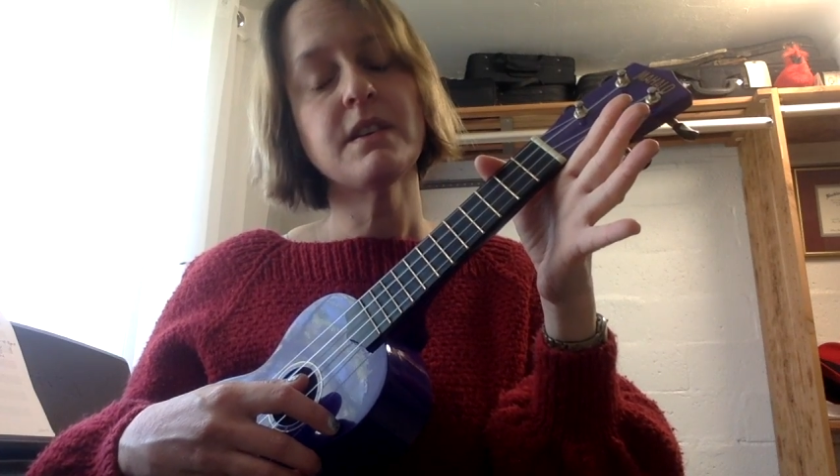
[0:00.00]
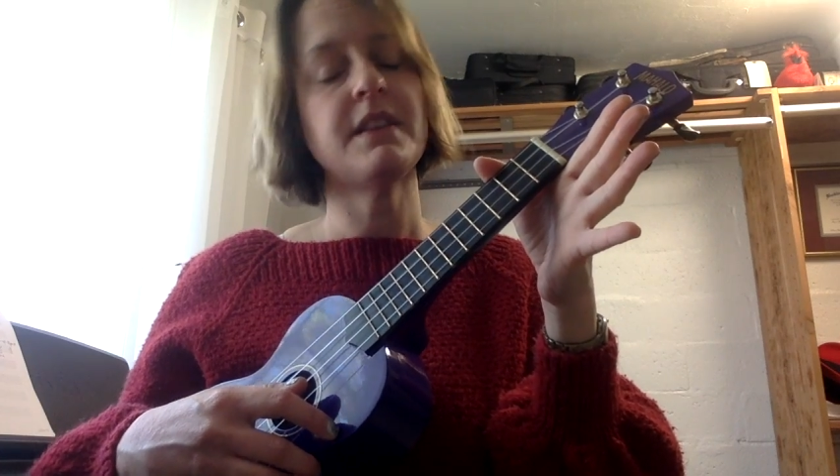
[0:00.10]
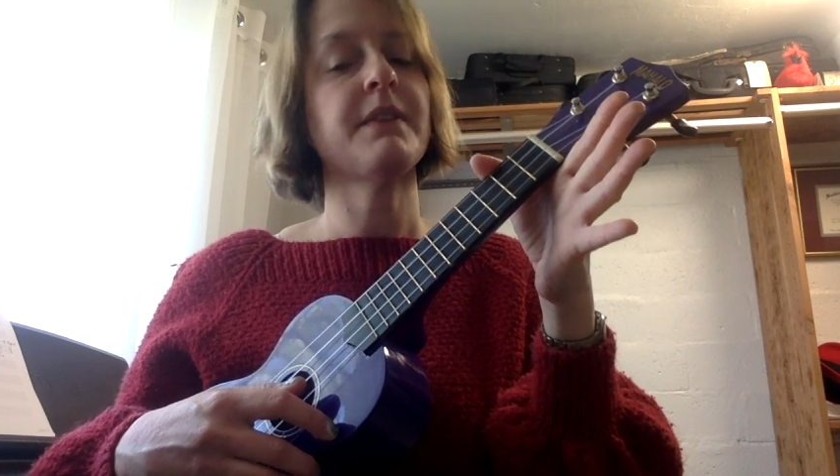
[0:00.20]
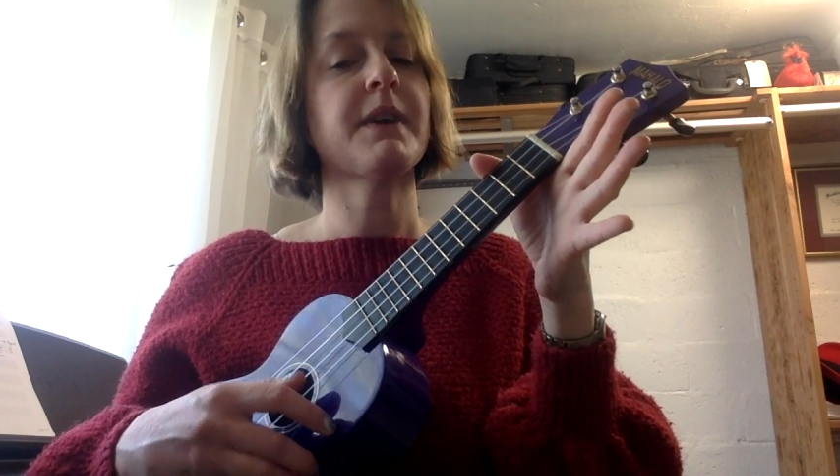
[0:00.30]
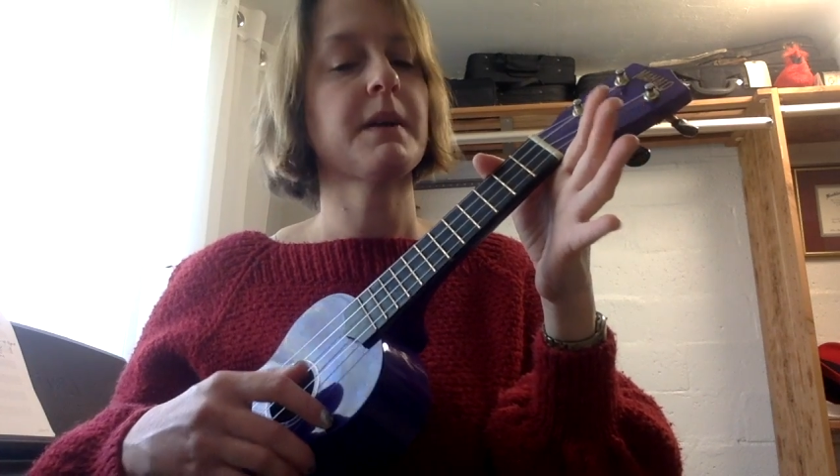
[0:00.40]
And
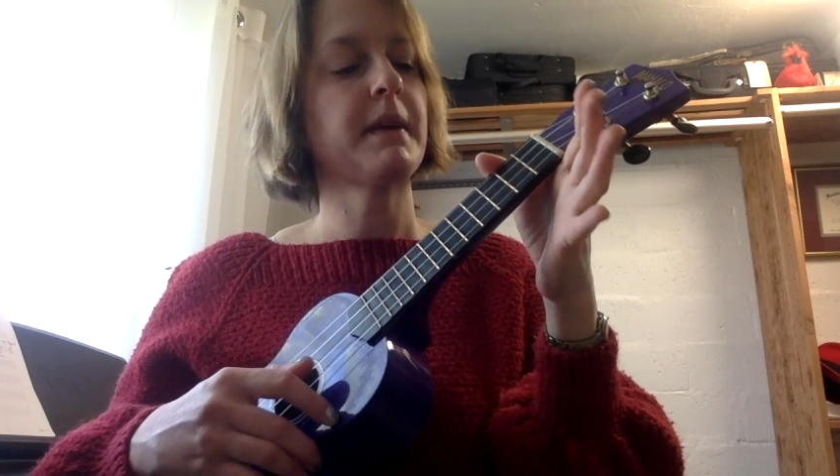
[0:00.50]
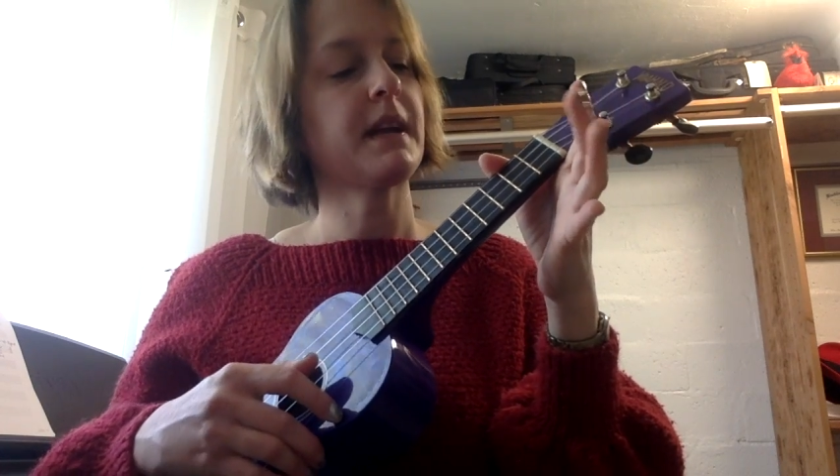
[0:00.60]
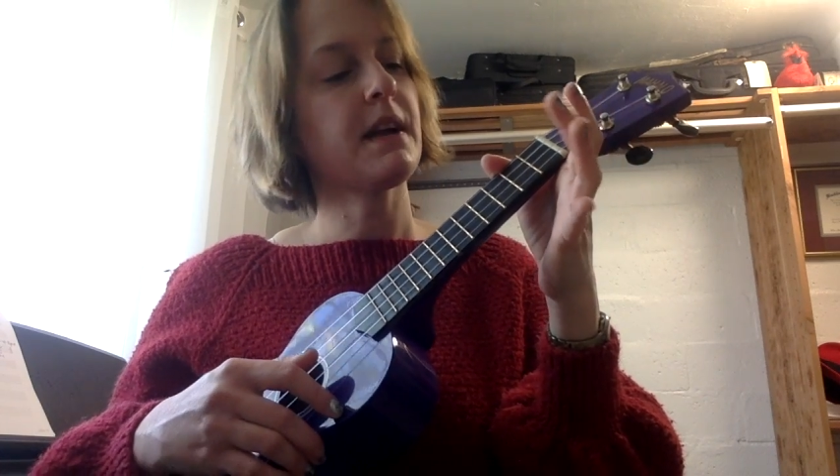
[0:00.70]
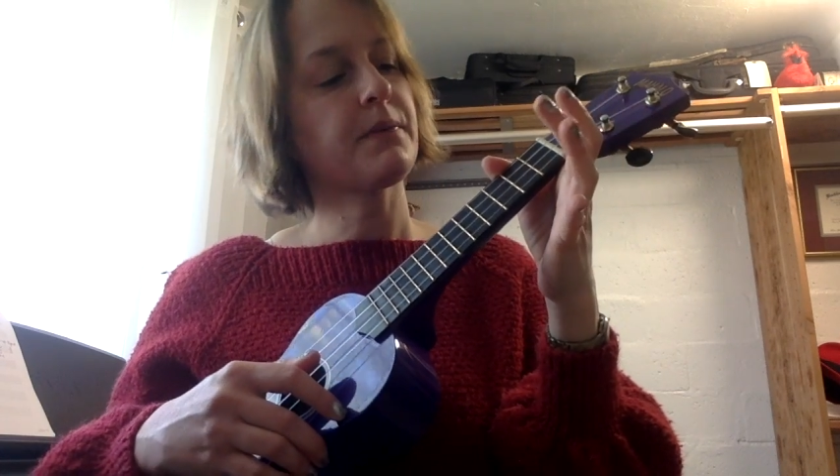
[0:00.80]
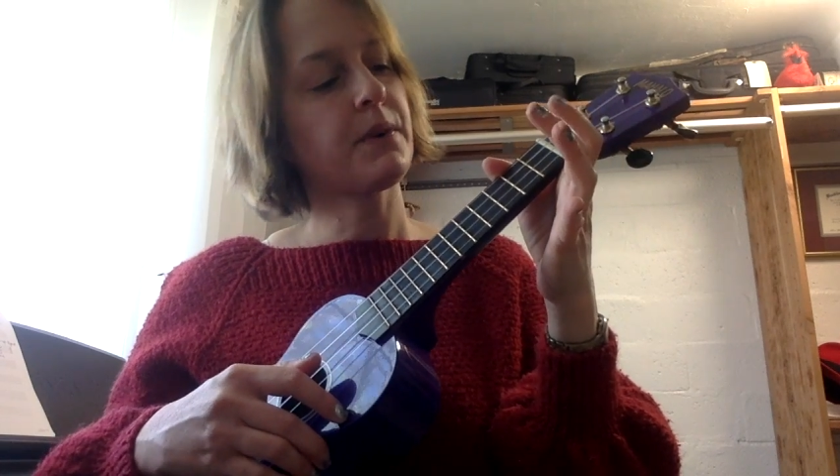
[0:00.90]
then we're going to make
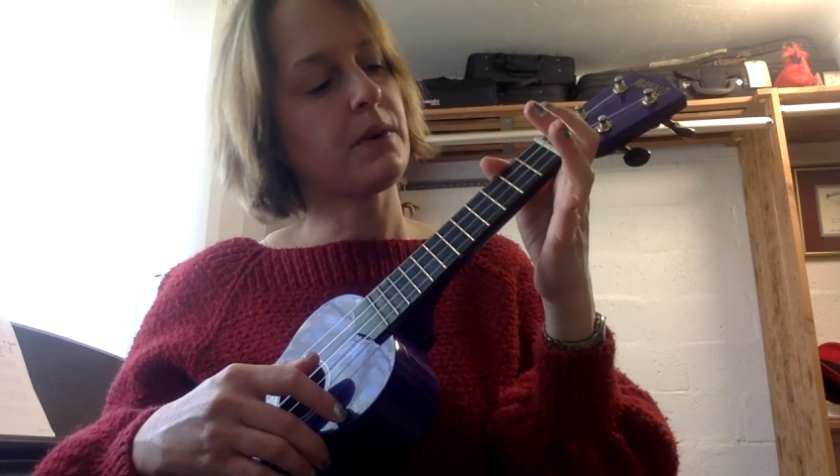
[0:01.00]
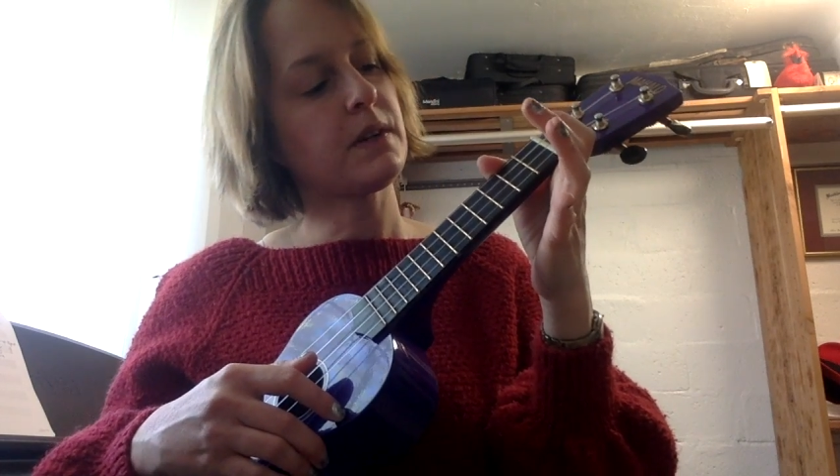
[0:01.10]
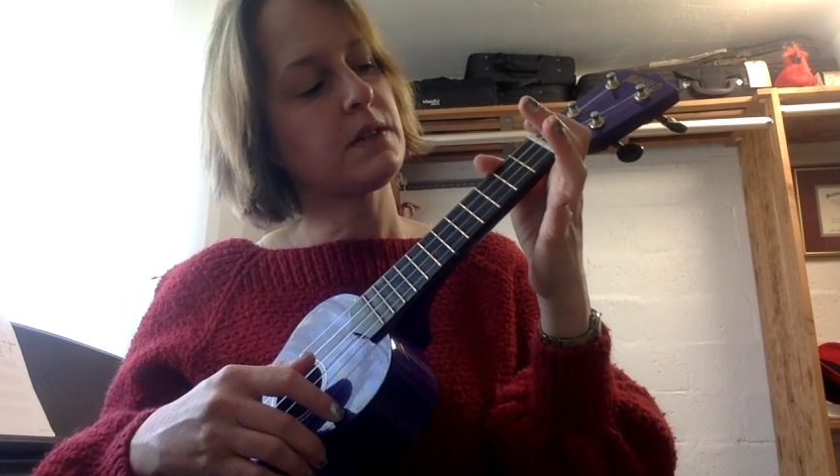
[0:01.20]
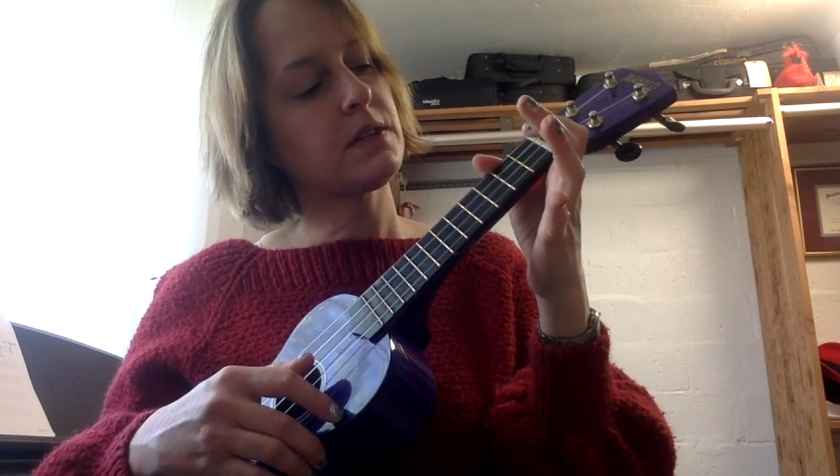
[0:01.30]
an F chord.